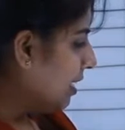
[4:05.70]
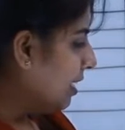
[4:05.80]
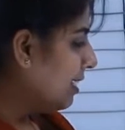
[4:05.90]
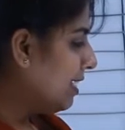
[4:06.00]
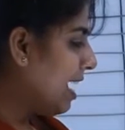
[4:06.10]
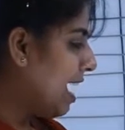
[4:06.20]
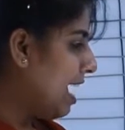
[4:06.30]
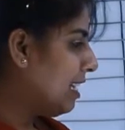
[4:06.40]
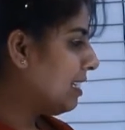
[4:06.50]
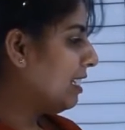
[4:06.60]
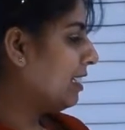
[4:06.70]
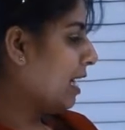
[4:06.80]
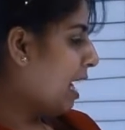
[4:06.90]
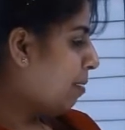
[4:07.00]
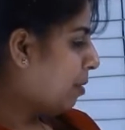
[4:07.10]
Yes, he's
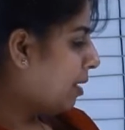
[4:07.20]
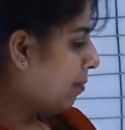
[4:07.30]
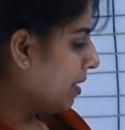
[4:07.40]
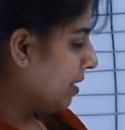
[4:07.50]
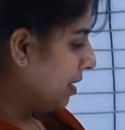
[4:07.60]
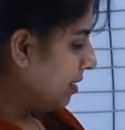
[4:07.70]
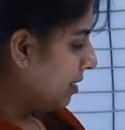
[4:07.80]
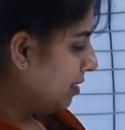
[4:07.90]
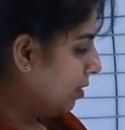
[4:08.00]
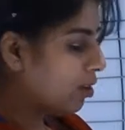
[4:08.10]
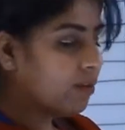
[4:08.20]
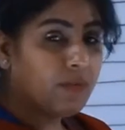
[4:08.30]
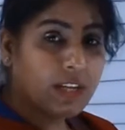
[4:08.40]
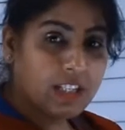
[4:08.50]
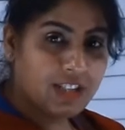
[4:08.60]
happy because there's a lot of
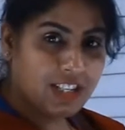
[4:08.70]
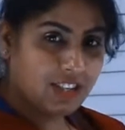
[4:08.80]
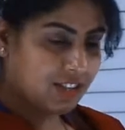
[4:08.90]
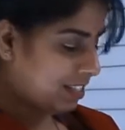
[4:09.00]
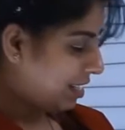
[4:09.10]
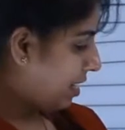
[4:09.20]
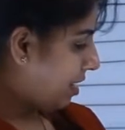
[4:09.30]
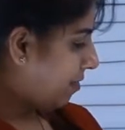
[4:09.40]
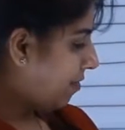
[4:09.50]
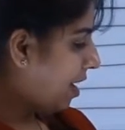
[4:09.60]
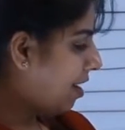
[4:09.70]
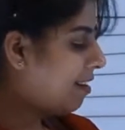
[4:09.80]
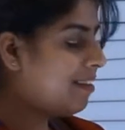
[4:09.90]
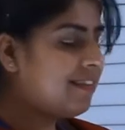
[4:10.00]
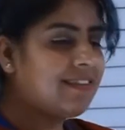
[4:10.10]
vegetation. There are
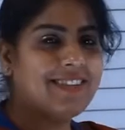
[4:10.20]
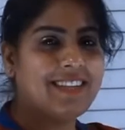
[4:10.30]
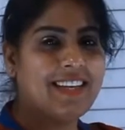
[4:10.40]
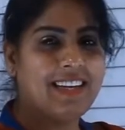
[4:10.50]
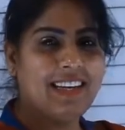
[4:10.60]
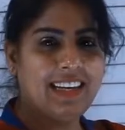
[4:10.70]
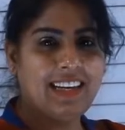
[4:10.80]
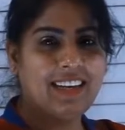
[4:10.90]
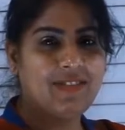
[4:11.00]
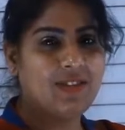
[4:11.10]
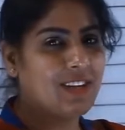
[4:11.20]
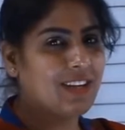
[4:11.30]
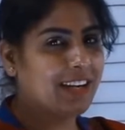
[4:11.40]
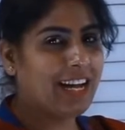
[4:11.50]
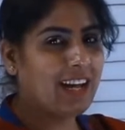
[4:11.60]
flowers and leaves all
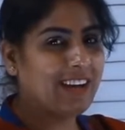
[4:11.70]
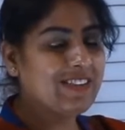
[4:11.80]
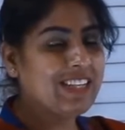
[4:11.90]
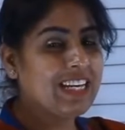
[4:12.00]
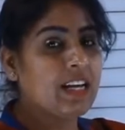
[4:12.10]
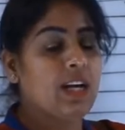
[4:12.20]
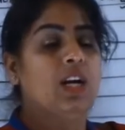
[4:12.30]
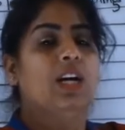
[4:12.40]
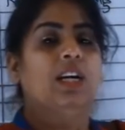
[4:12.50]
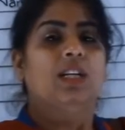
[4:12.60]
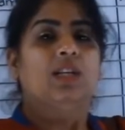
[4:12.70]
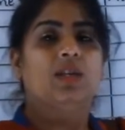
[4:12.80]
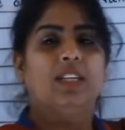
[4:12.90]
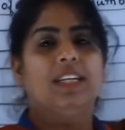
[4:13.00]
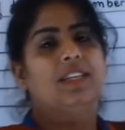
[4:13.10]
around.
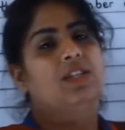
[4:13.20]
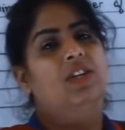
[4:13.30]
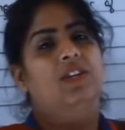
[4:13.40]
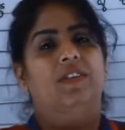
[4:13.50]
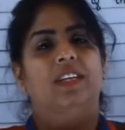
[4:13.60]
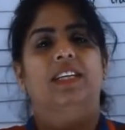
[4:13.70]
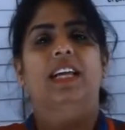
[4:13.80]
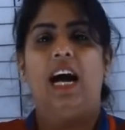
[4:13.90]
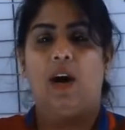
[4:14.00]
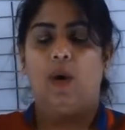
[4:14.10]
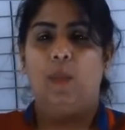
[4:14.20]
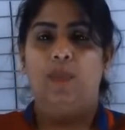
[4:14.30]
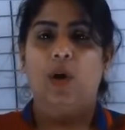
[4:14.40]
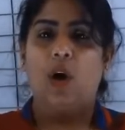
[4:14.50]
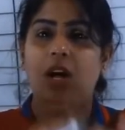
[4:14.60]
So, dear children, now
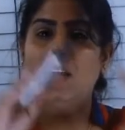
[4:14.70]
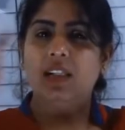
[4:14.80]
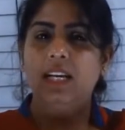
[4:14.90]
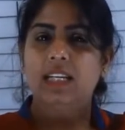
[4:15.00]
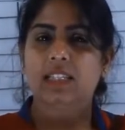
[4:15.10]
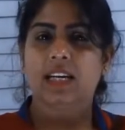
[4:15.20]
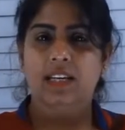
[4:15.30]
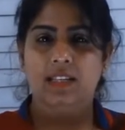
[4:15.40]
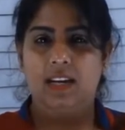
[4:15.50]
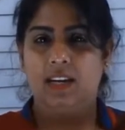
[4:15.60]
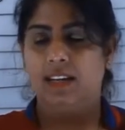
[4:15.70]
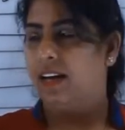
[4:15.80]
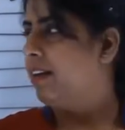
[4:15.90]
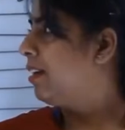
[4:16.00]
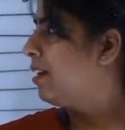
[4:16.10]
all these things are
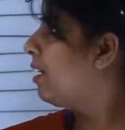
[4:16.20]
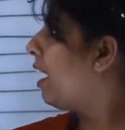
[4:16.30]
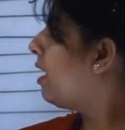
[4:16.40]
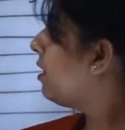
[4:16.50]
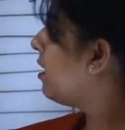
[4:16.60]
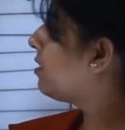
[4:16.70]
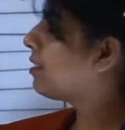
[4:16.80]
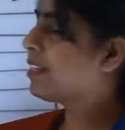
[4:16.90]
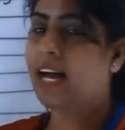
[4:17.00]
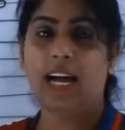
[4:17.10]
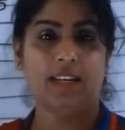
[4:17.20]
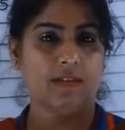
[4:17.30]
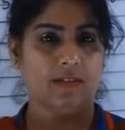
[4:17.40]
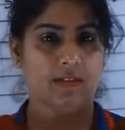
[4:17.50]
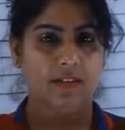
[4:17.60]
there and they are scattered.